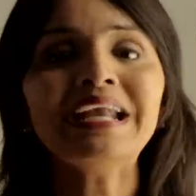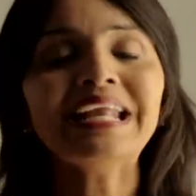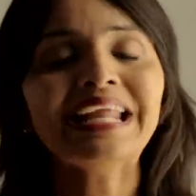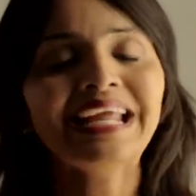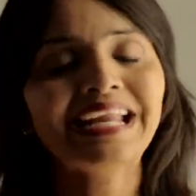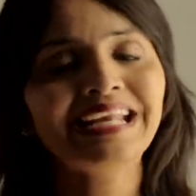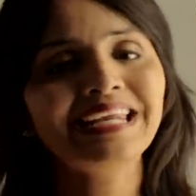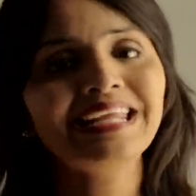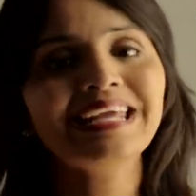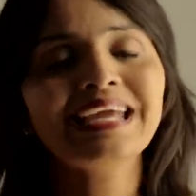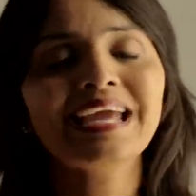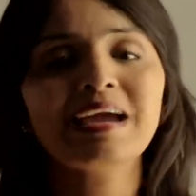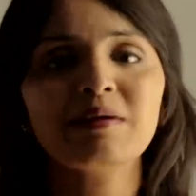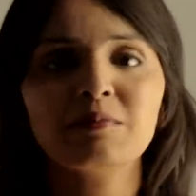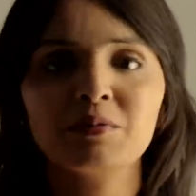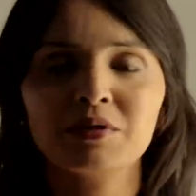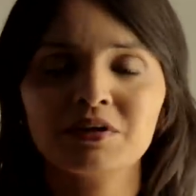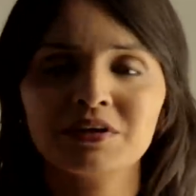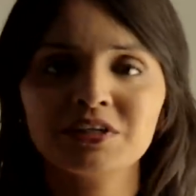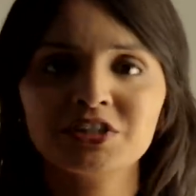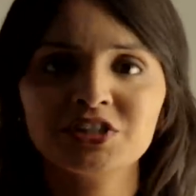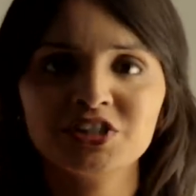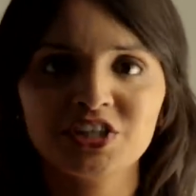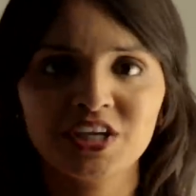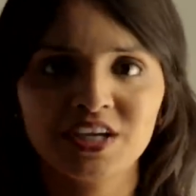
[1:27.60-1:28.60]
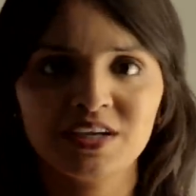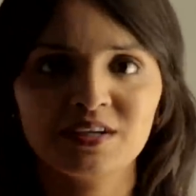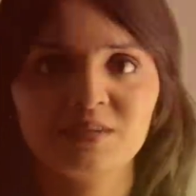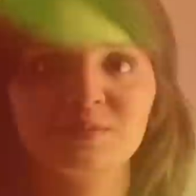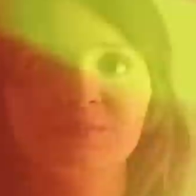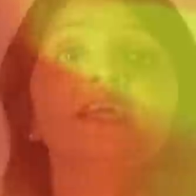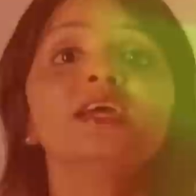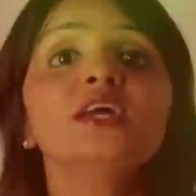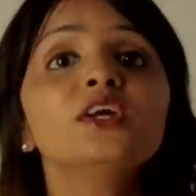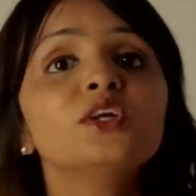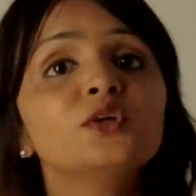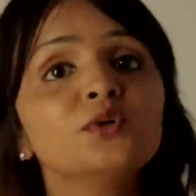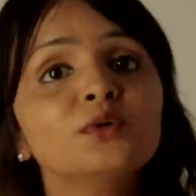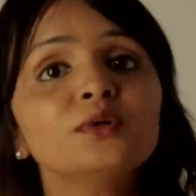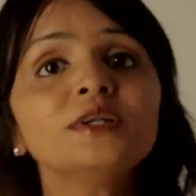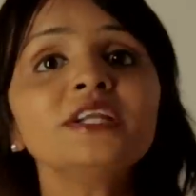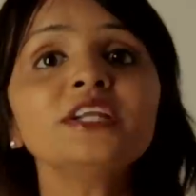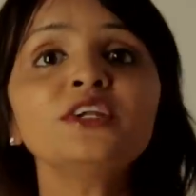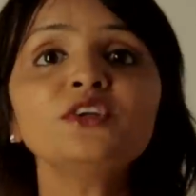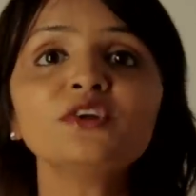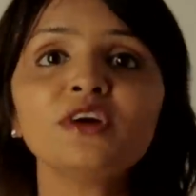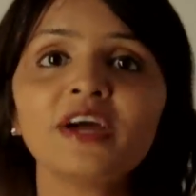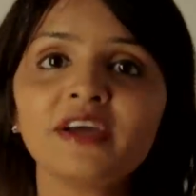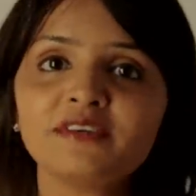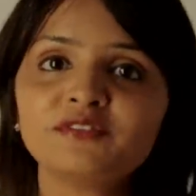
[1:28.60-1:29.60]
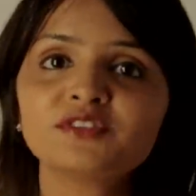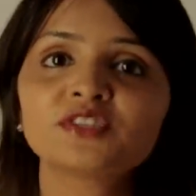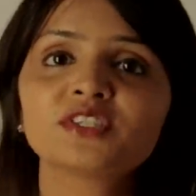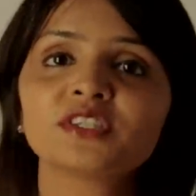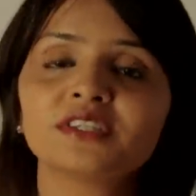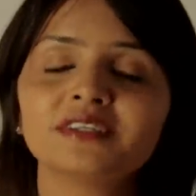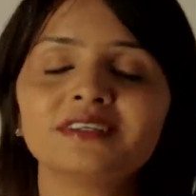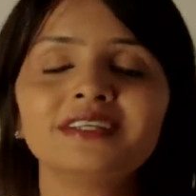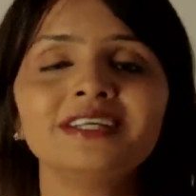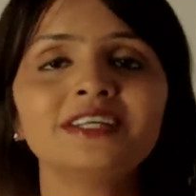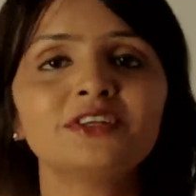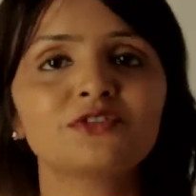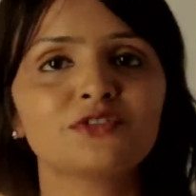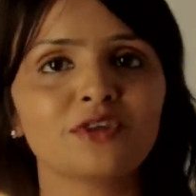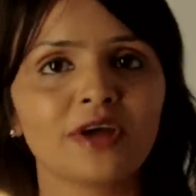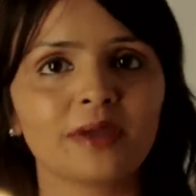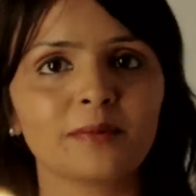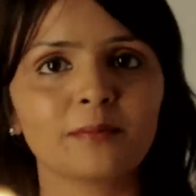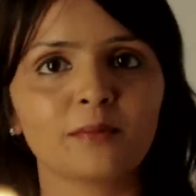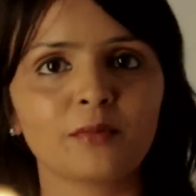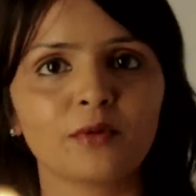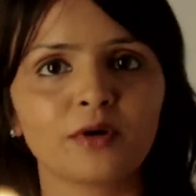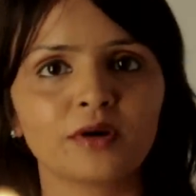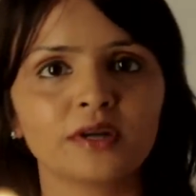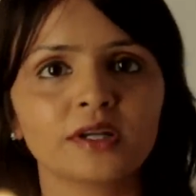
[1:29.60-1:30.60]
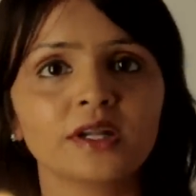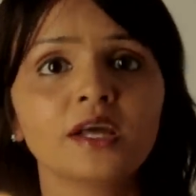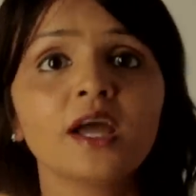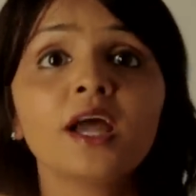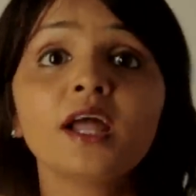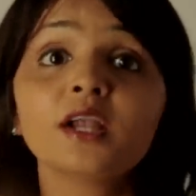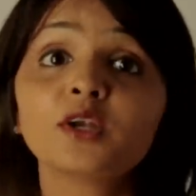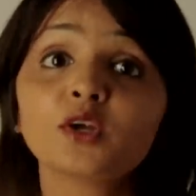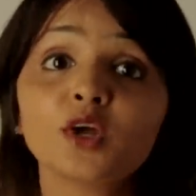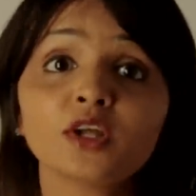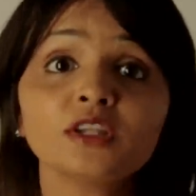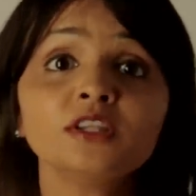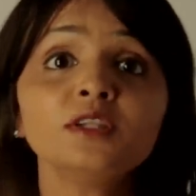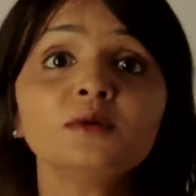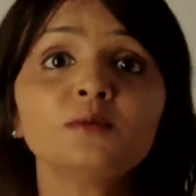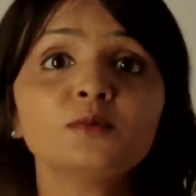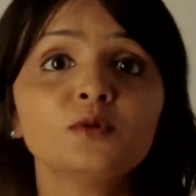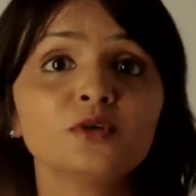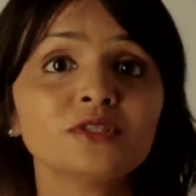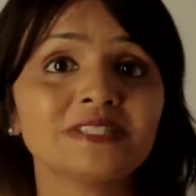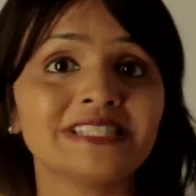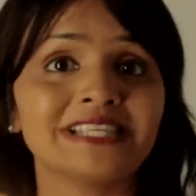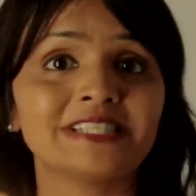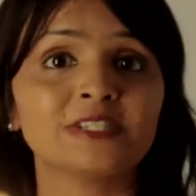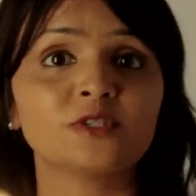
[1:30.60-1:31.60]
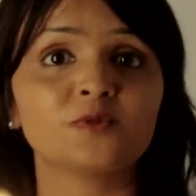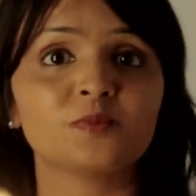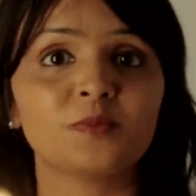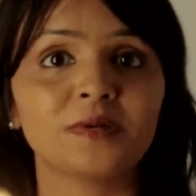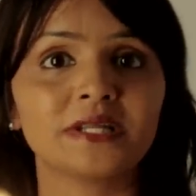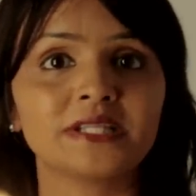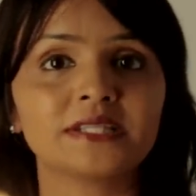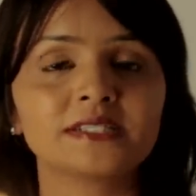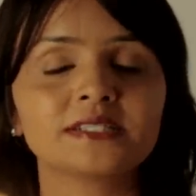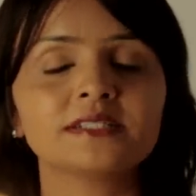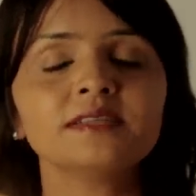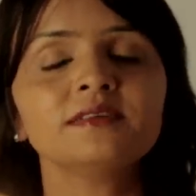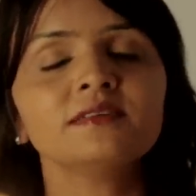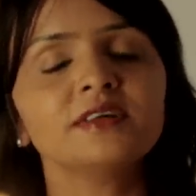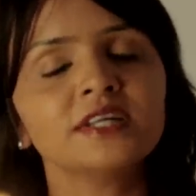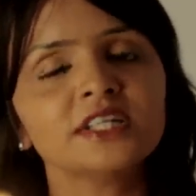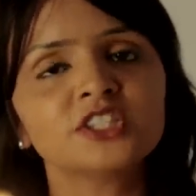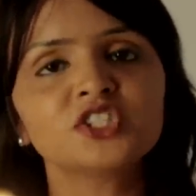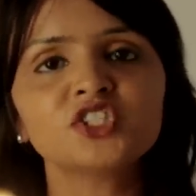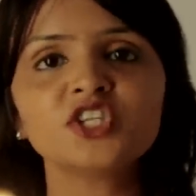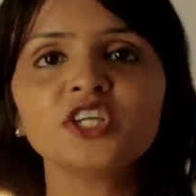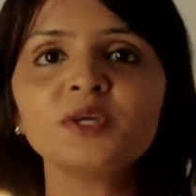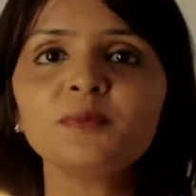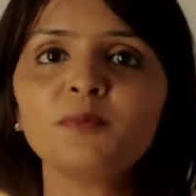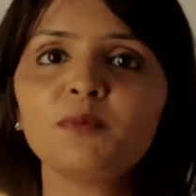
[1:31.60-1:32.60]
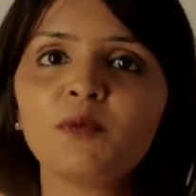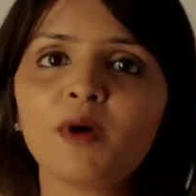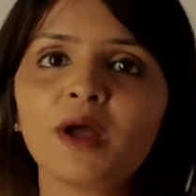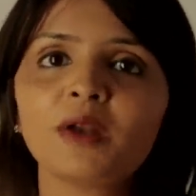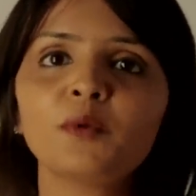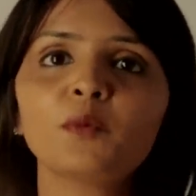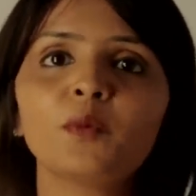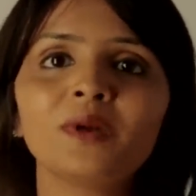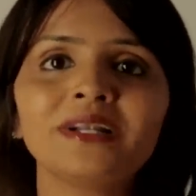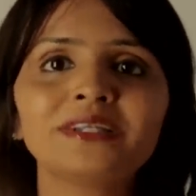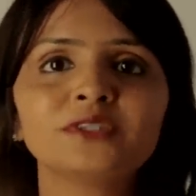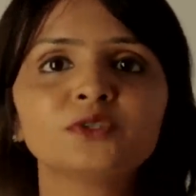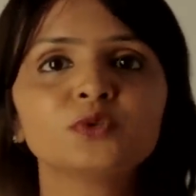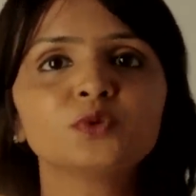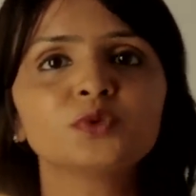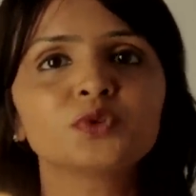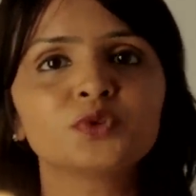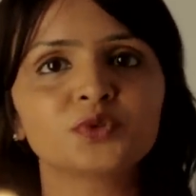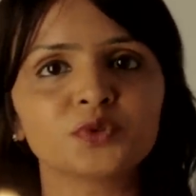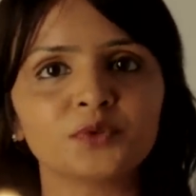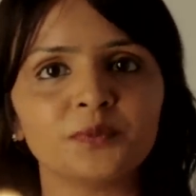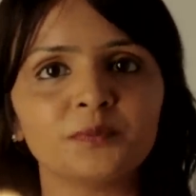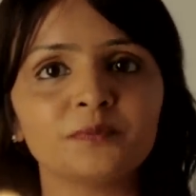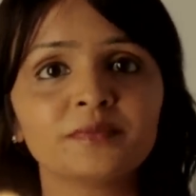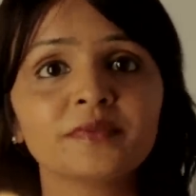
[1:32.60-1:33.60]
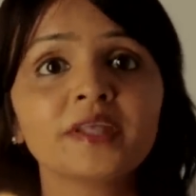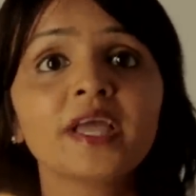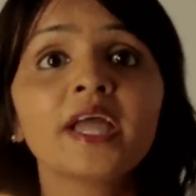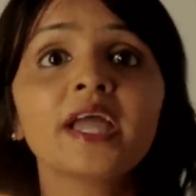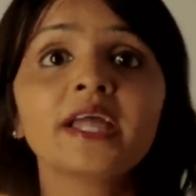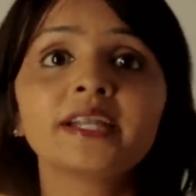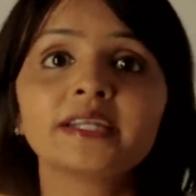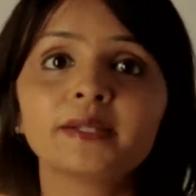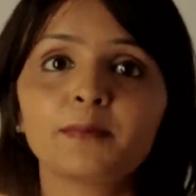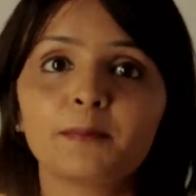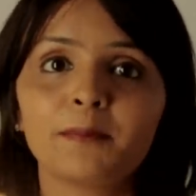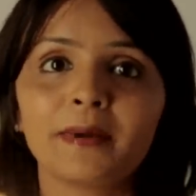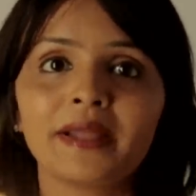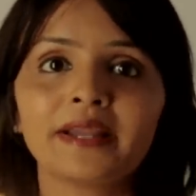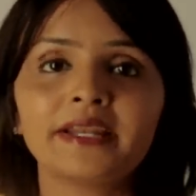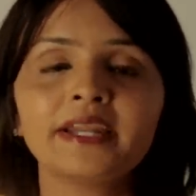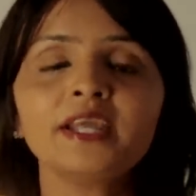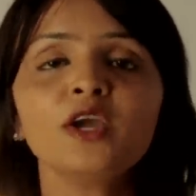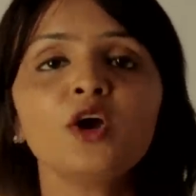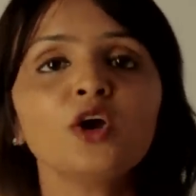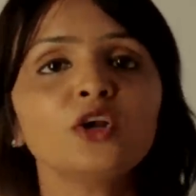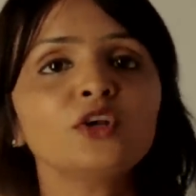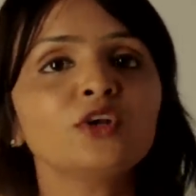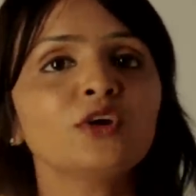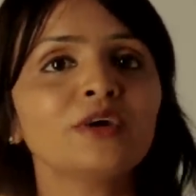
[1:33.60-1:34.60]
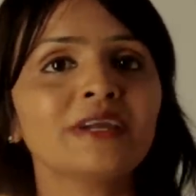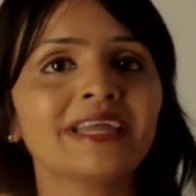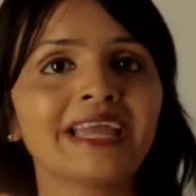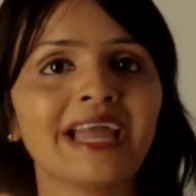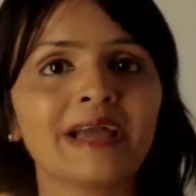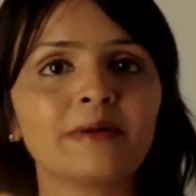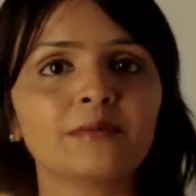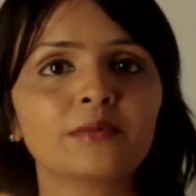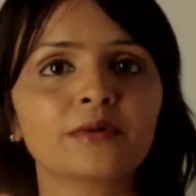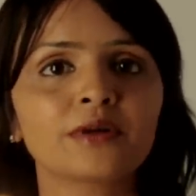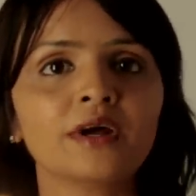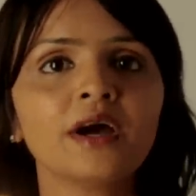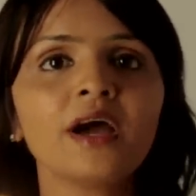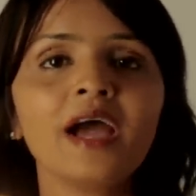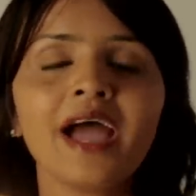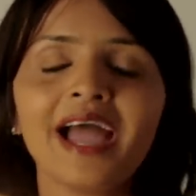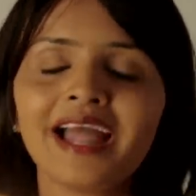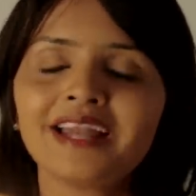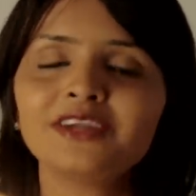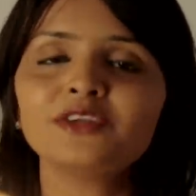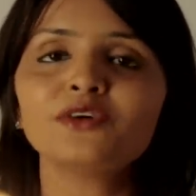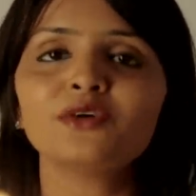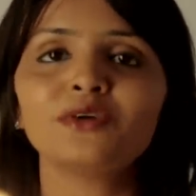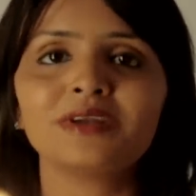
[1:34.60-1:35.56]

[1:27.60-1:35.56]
any camera shake. You need to have sturdy tripod, not the most expensive, a cheap one will do too. Depending on your camera and your